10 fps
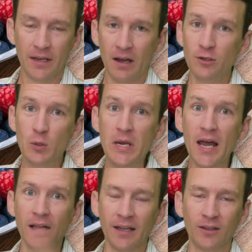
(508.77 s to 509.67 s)
Now I do
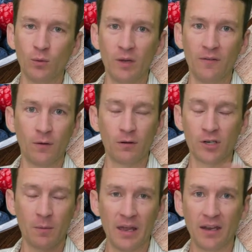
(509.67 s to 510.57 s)
not like the way
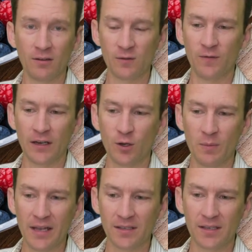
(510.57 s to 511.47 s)
Photoshop handles
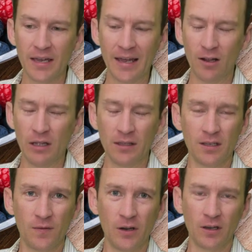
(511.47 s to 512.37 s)
vector masks at all. I
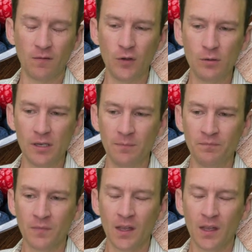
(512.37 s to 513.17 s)
think it's very confusing.